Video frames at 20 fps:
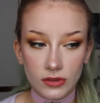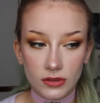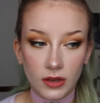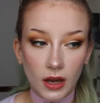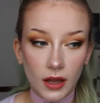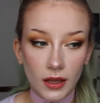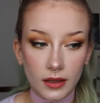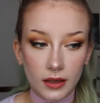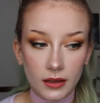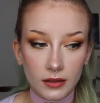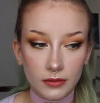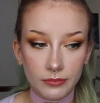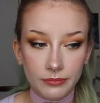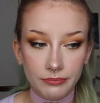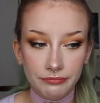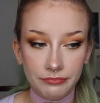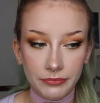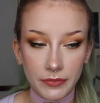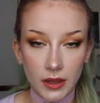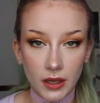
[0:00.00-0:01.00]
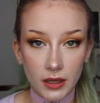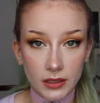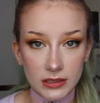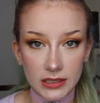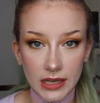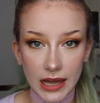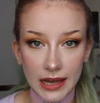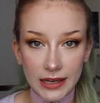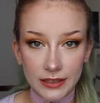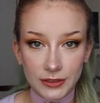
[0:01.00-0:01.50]
just like a
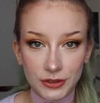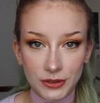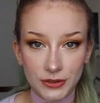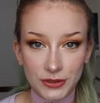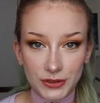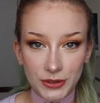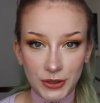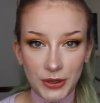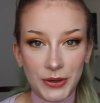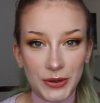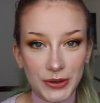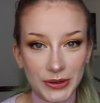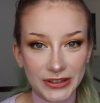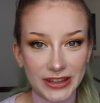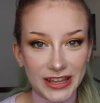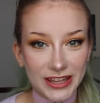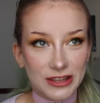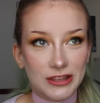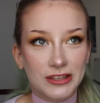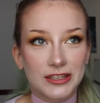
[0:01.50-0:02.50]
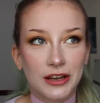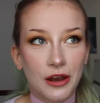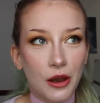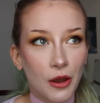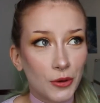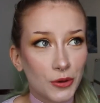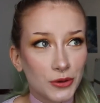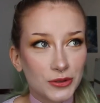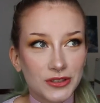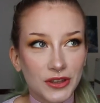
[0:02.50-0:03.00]
tat store. There's just
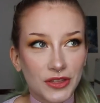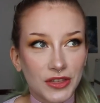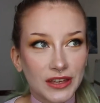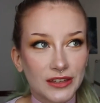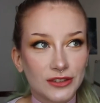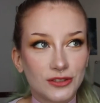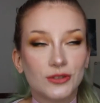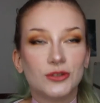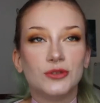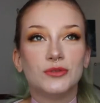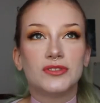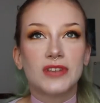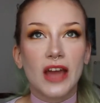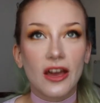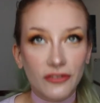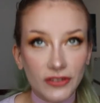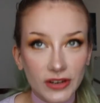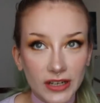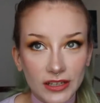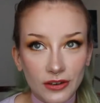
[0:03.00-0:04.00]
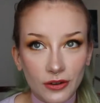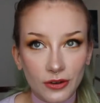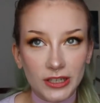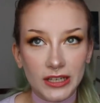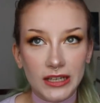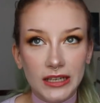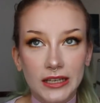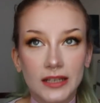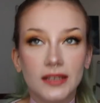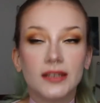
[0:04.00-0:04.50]
loads of things that you definitely don't
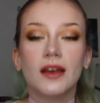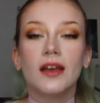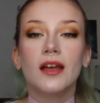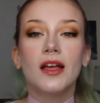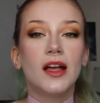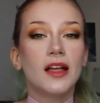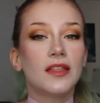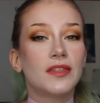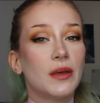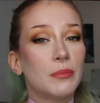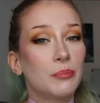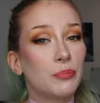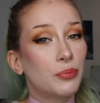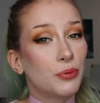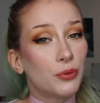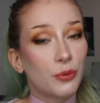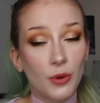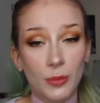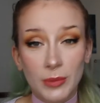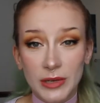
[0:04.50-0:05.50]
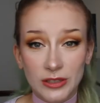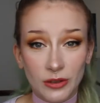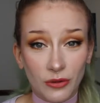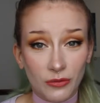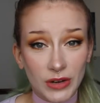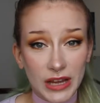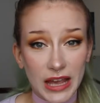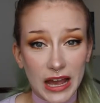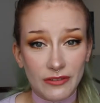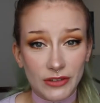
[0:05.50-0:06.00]
need, that probably don't
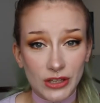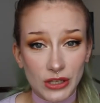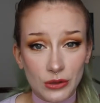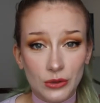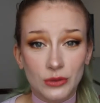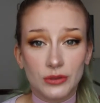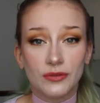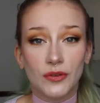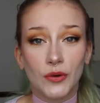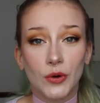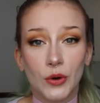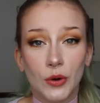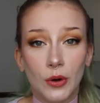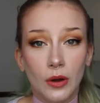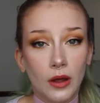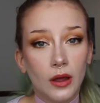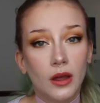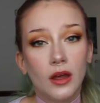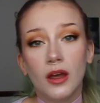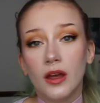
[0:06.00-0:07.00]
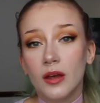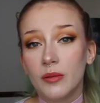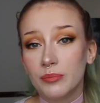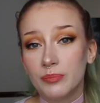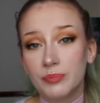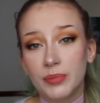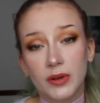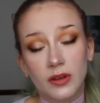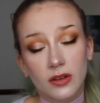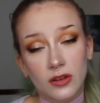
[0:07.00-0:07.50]
really have a use for,
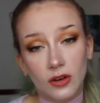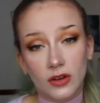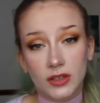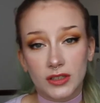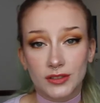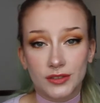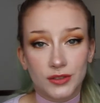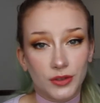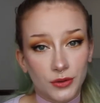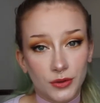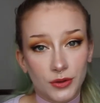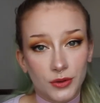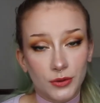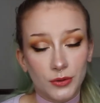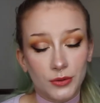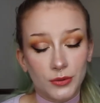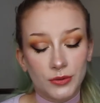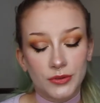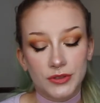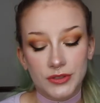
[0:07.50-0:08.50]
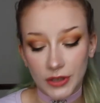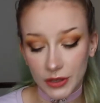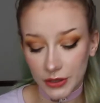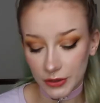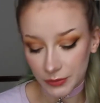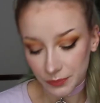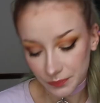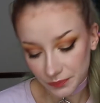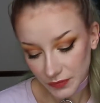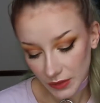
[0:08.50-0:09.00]
but god, it's so cool.
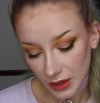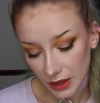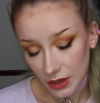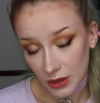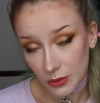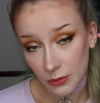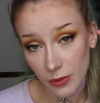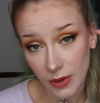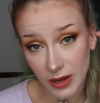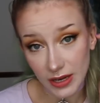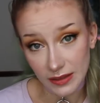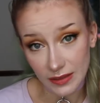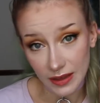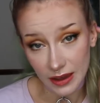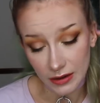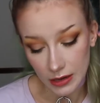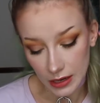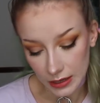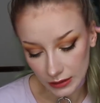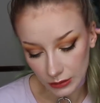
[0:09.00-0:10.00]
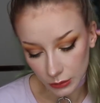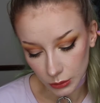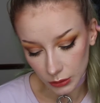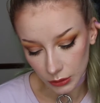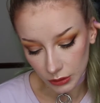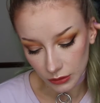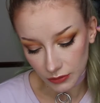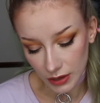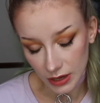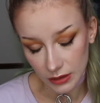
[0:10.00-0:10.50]
So we went in there and had a little
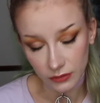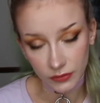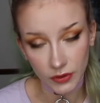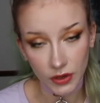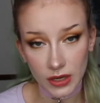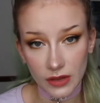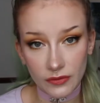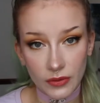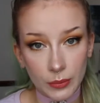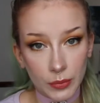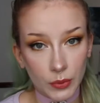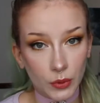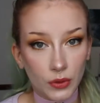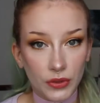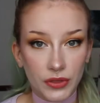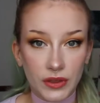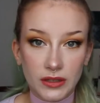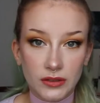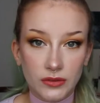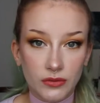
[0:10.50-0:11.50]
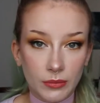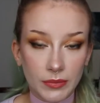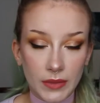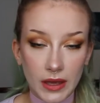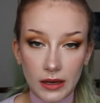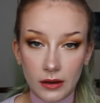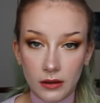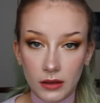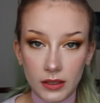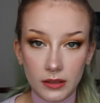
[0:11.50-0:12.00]
look around. I've only ever bought things from
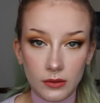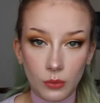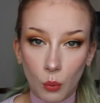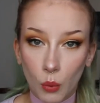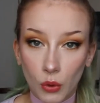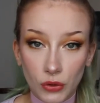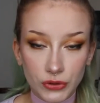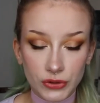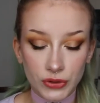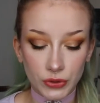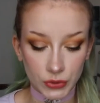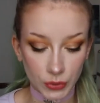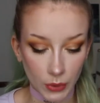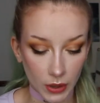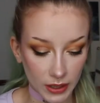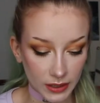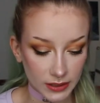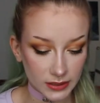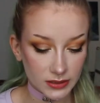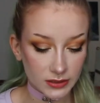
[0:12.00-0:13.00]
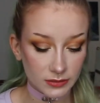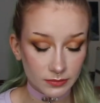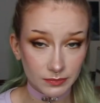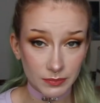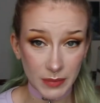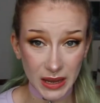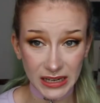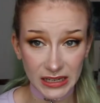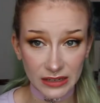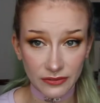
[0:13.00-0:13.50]
there like once or twice,
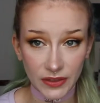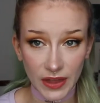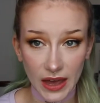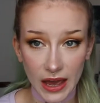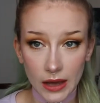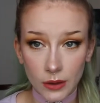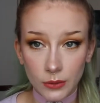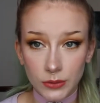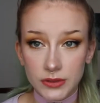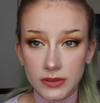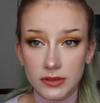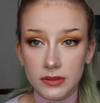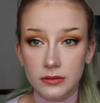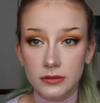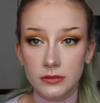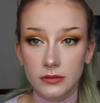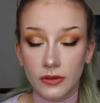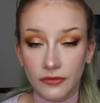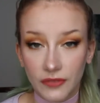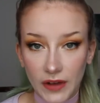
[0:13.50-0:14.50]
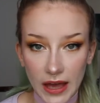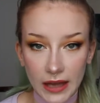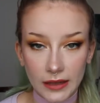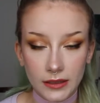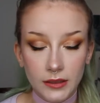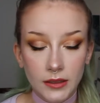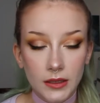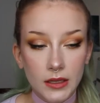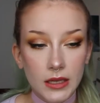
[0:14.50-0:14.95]
mainly for the house, the flat,